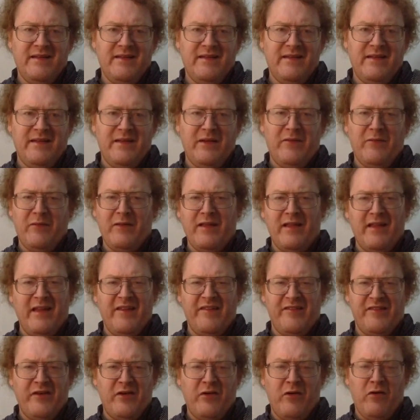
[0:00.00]
it really
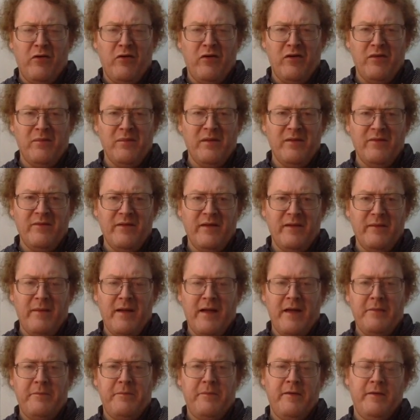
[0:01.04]
isn't a horror movie, in
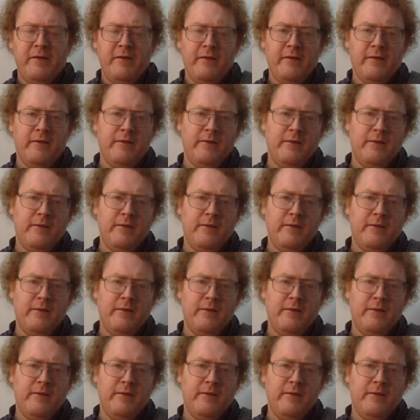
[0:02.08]
my opinion.